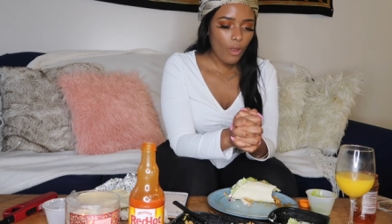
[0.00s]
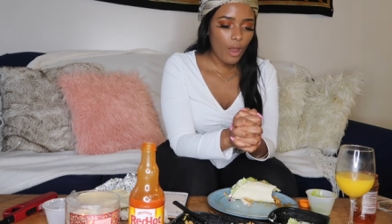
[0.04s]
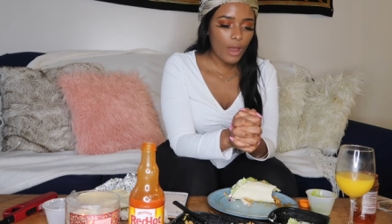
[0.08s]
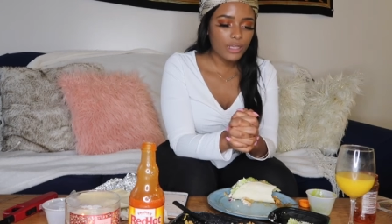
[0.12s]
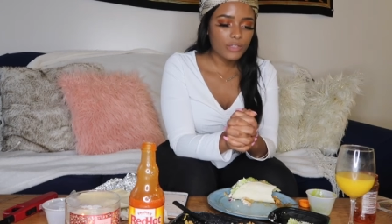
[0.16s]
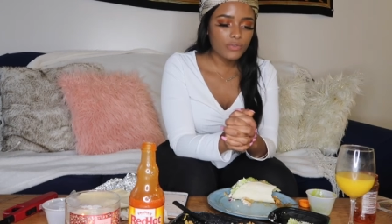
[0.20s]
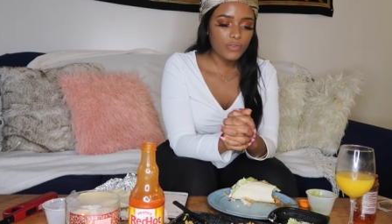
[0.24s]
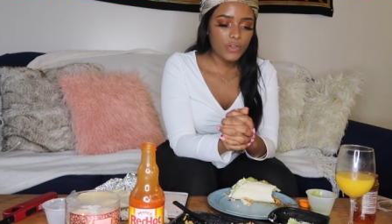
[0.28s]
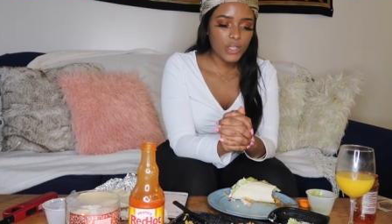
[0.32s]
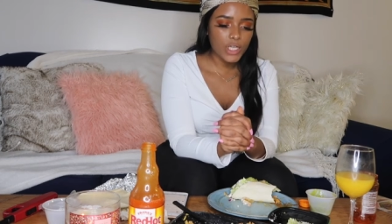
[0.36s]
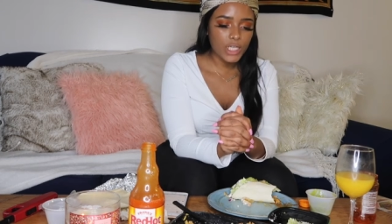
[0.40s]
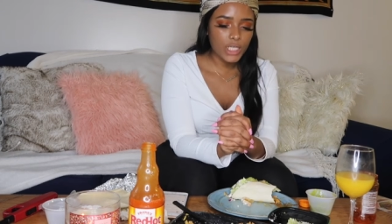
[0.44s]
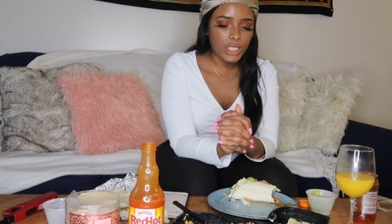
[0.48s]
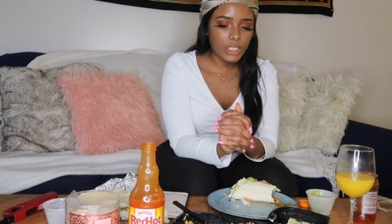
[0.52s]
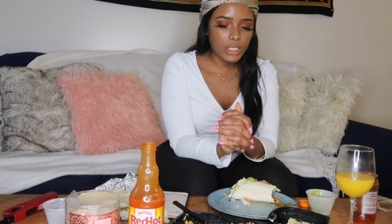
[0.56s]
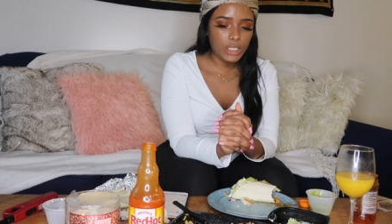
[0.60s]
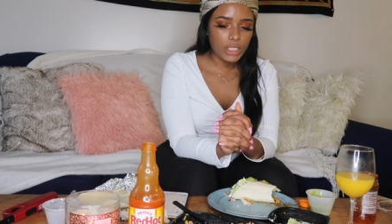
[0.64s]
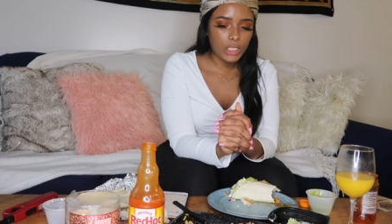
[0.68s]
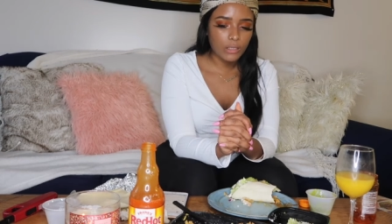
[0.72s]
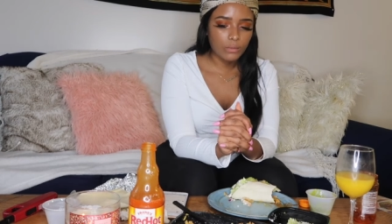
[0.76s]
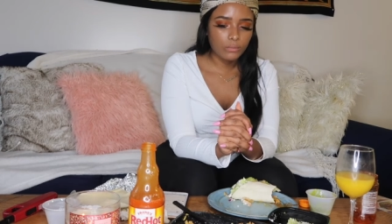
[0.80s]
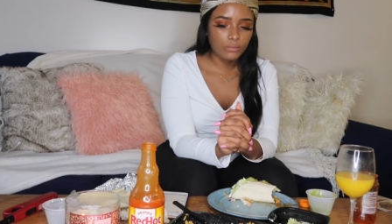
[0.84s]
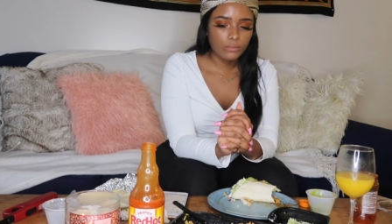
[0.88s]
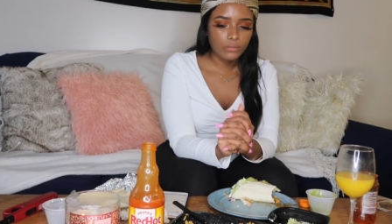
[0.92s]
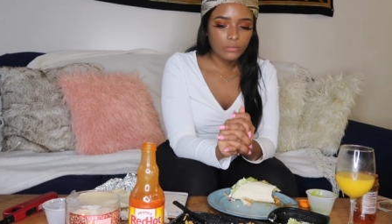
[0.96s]
That's very
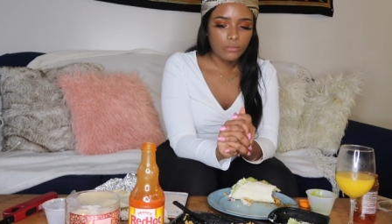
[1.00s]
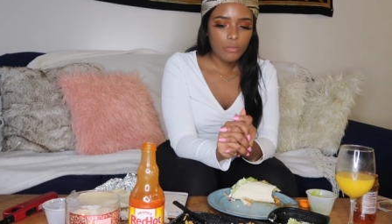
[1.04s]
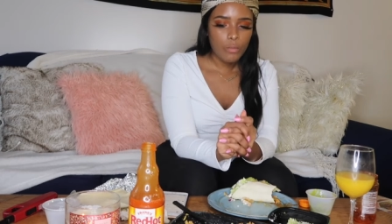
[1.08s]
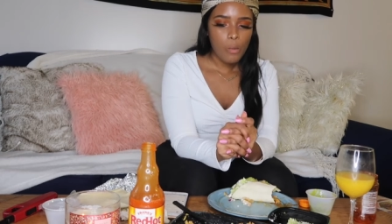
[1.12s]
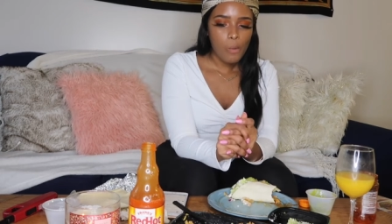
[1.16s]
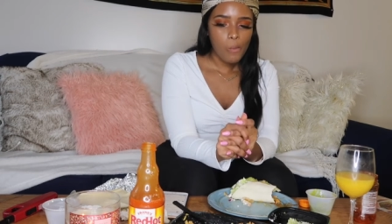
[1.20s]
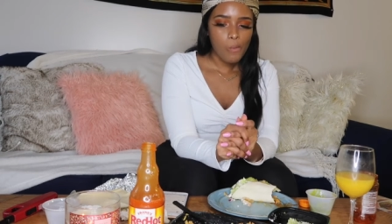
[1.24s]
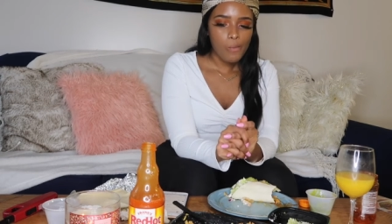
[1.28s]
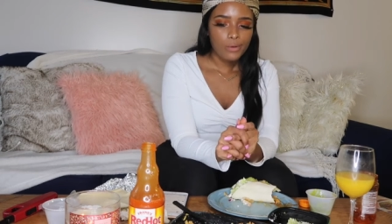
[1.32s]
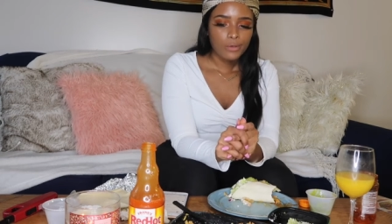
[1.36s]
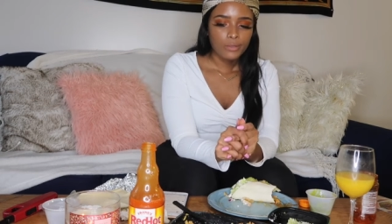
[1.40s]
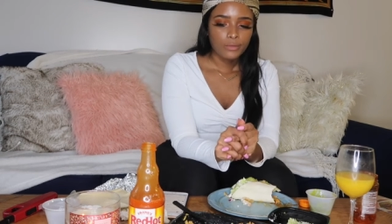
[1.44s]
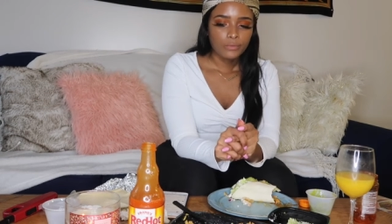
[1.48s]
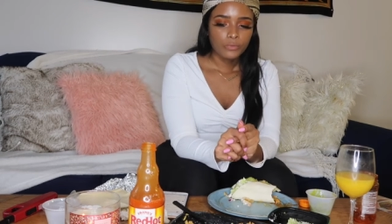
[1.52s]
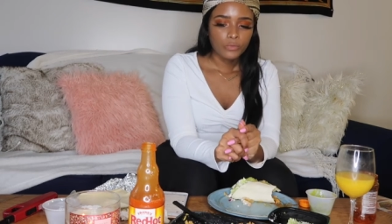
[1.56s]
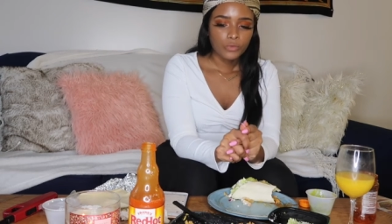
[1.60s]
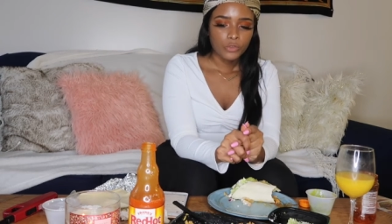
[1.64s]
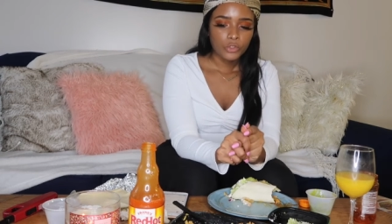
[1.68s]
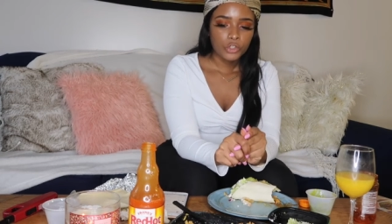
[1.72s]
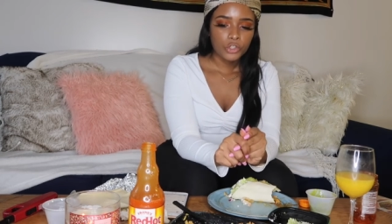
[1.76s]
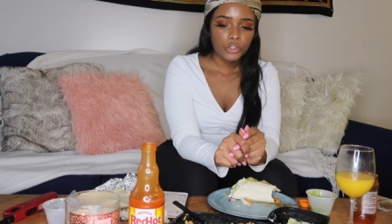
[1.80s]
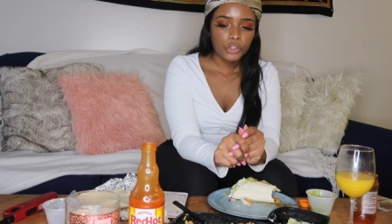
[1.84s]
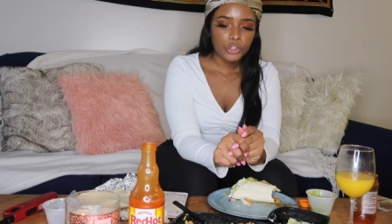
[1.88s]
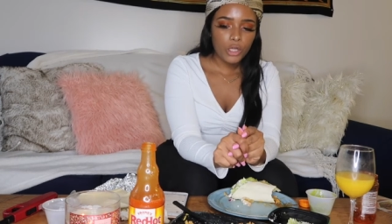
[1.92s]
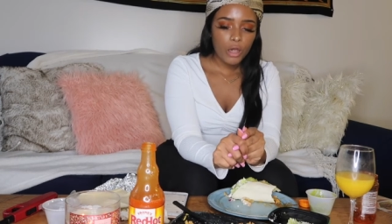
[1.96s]
easy.
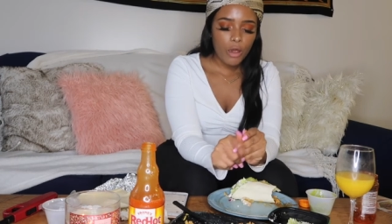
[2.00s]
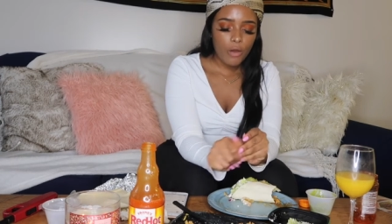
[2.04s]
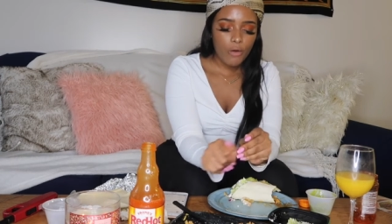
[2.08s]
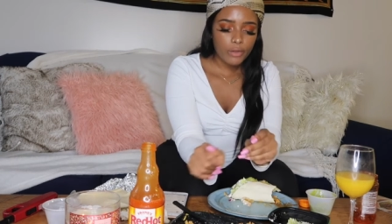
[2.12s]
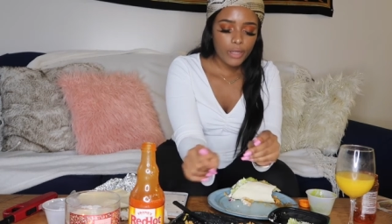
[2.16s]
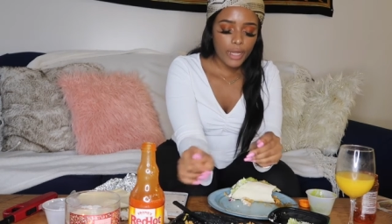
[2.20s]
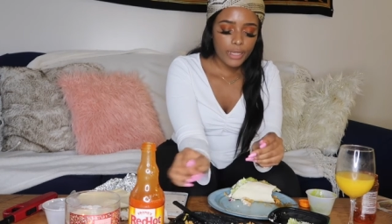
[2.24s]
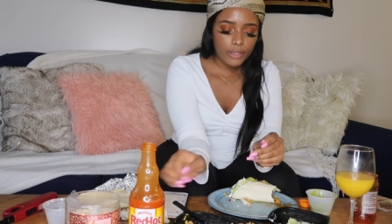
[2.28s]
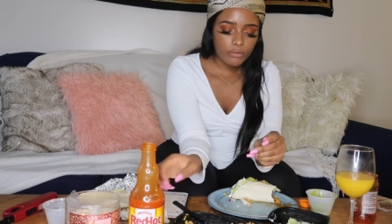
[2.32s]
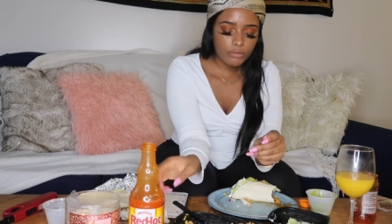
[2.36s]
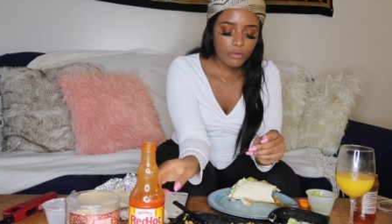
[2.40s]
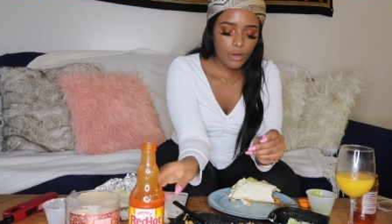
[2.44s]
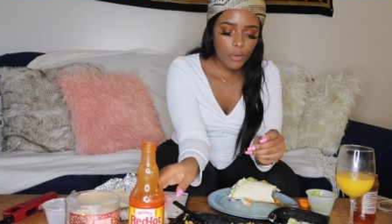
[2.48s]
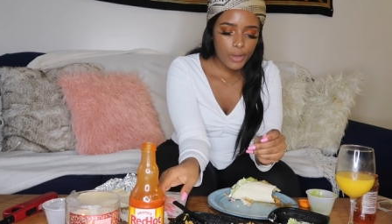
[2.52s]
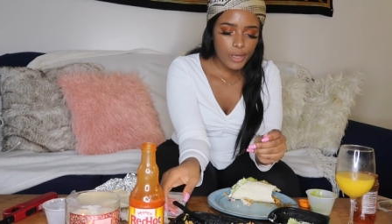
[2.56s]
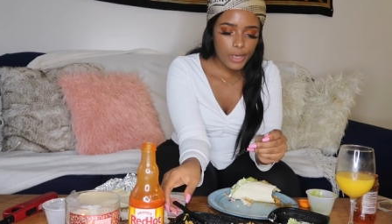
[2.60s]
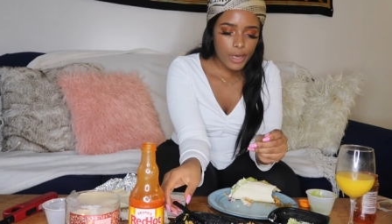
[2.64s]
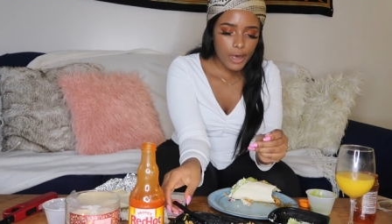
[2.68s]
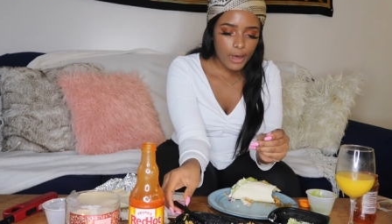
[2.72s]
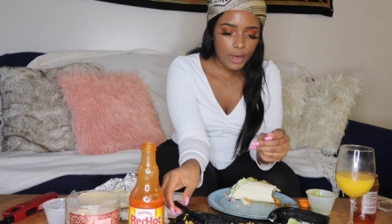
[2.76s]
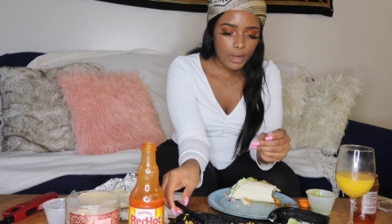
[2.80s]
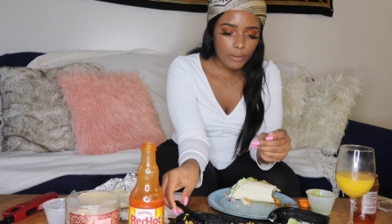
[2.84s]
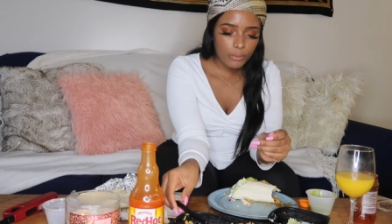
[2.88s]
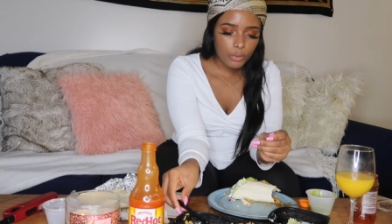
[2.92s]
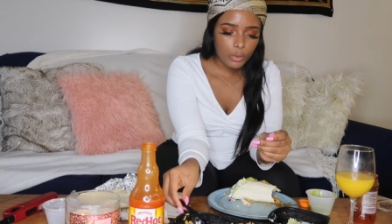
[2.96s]
So like growing
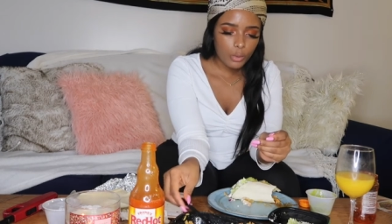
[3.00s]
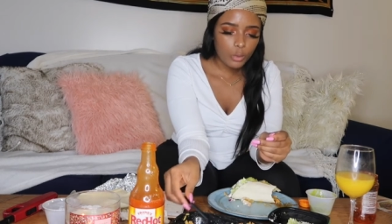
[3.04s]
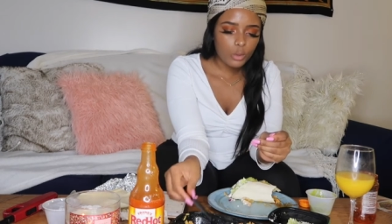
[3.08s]
up,